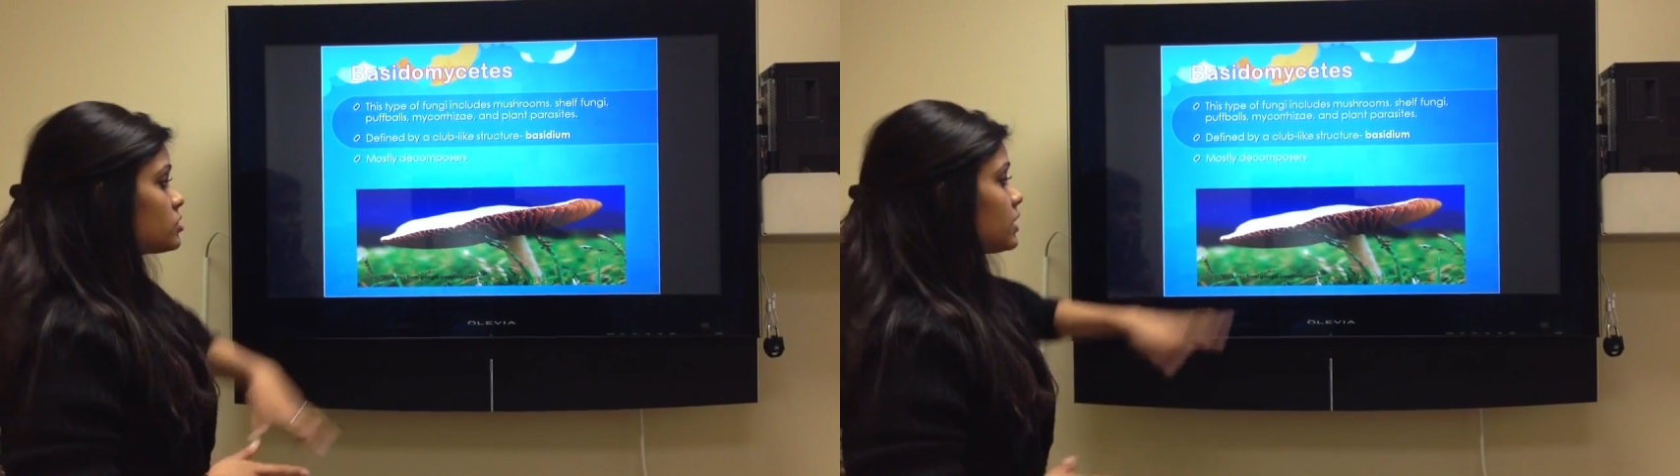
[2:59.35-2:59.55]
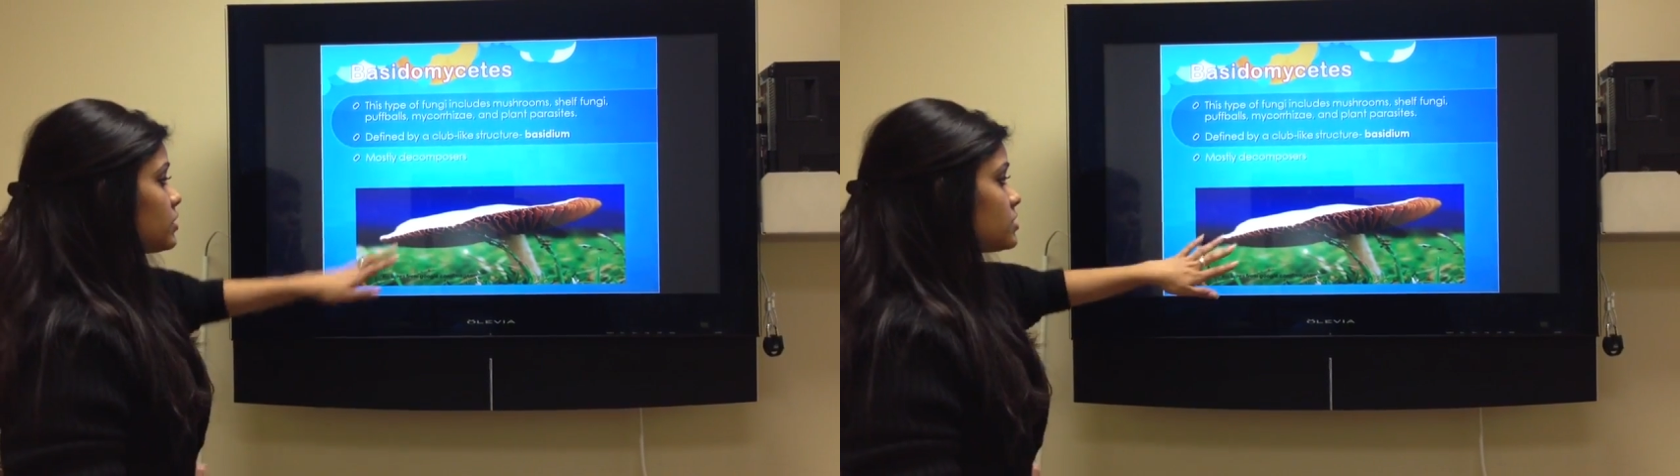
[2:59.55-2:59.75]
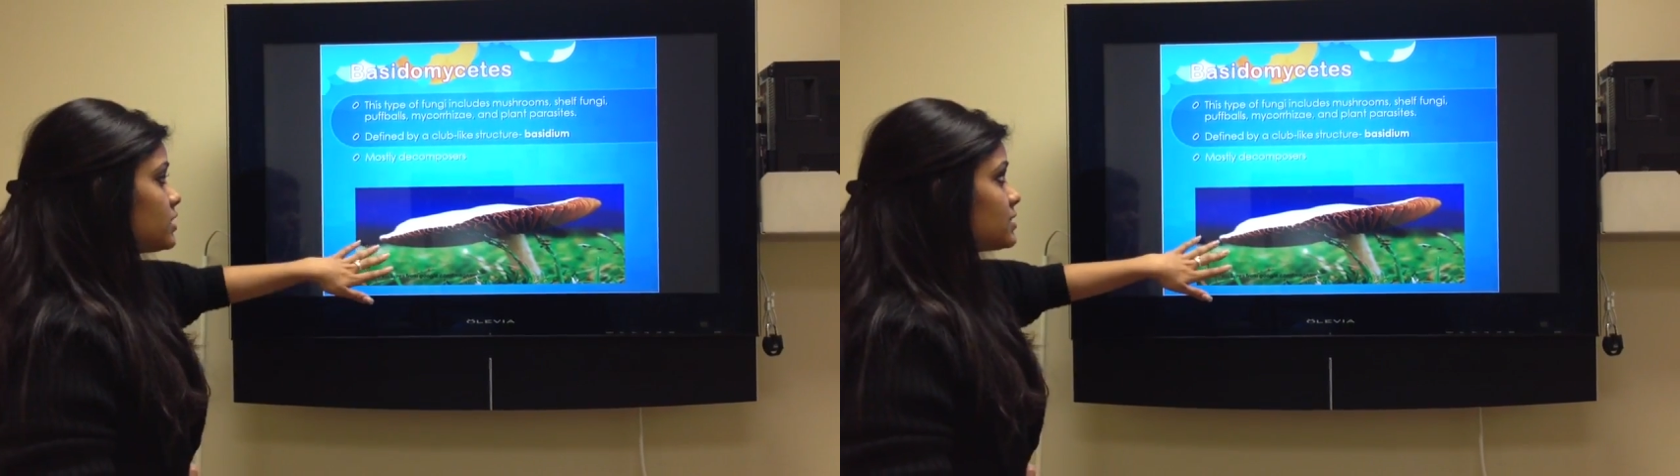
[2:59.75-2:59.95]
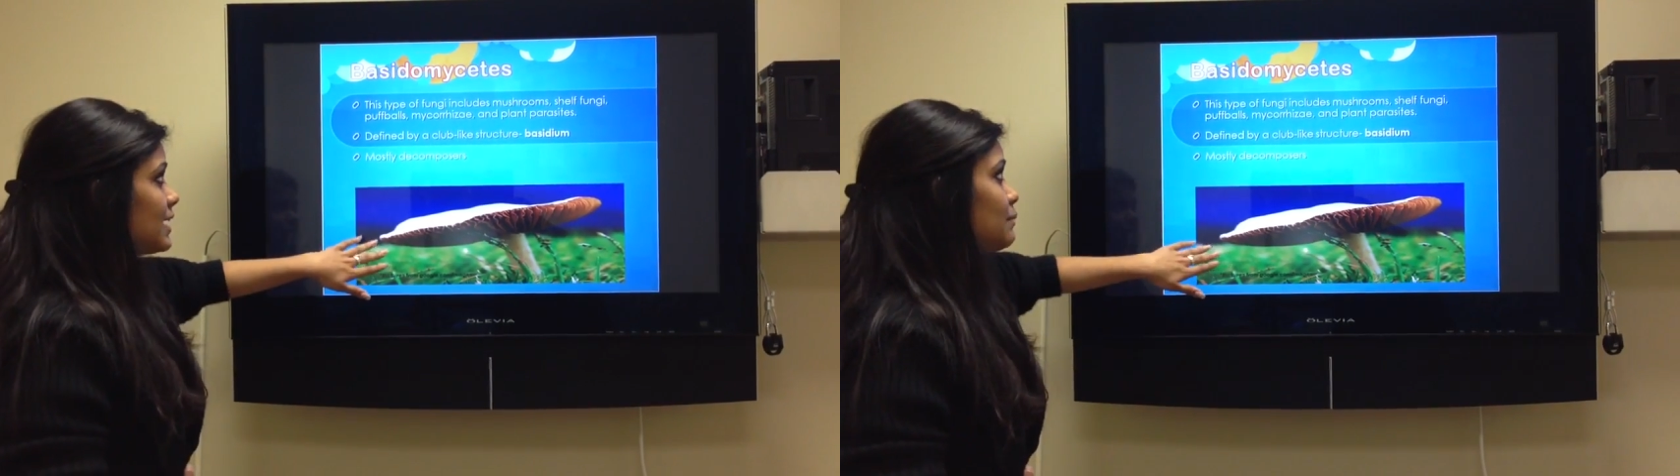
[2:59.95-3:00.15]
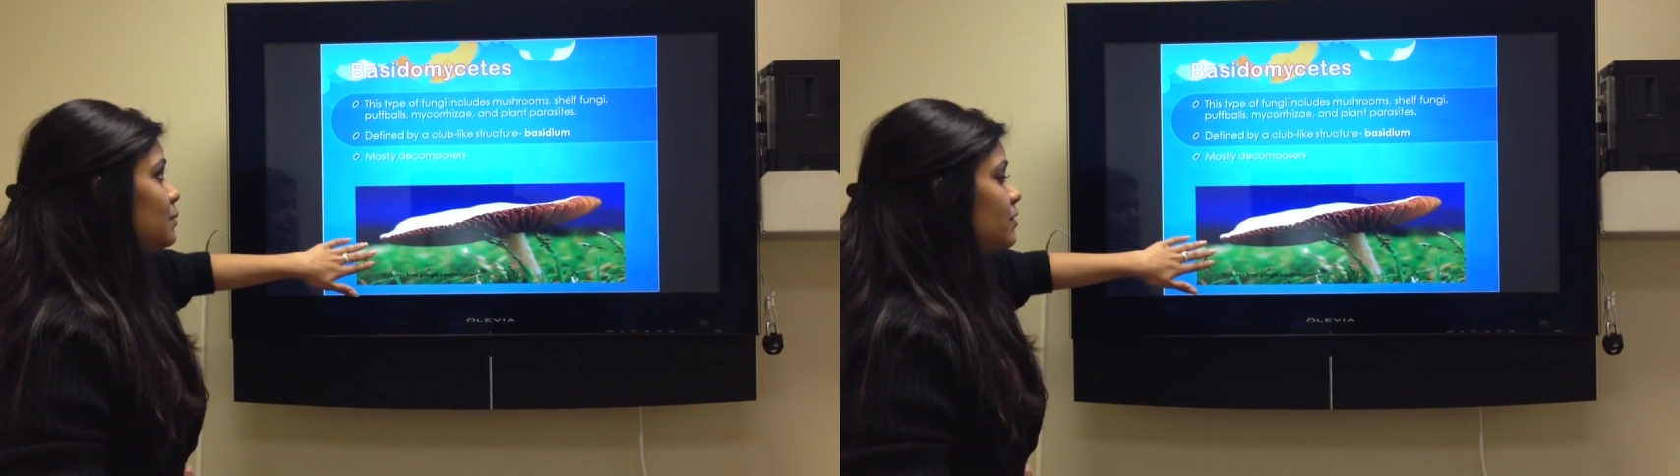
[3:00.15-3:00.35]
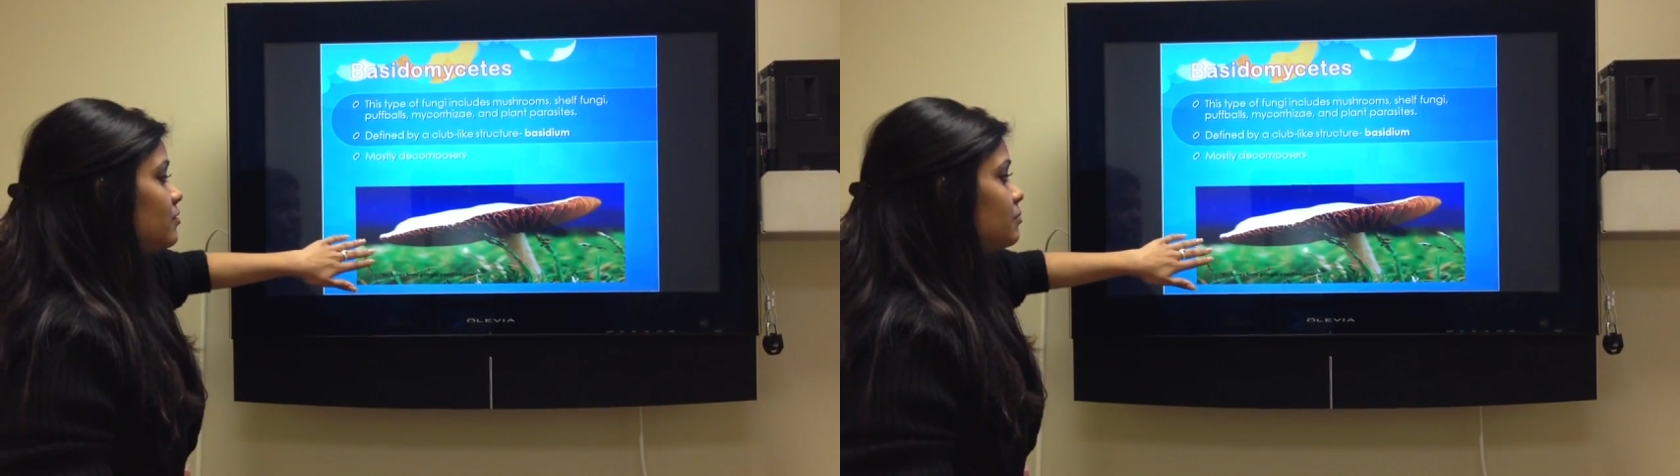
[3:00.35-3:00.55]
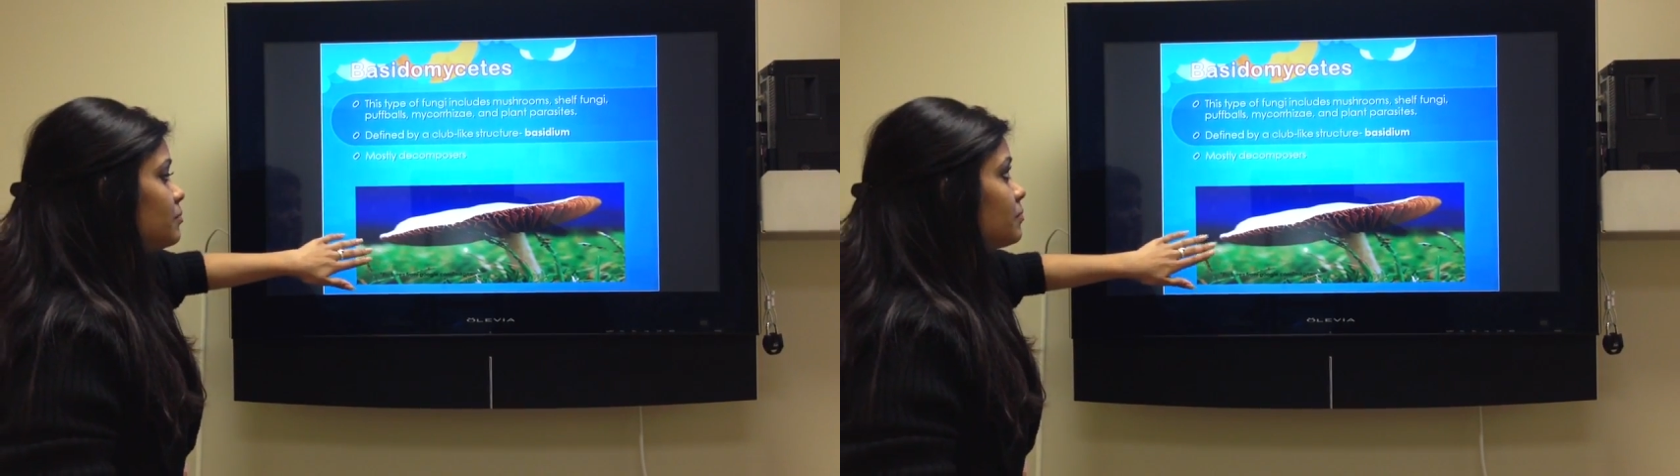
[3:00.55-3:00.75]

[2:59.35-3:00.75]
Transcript: And here's an example of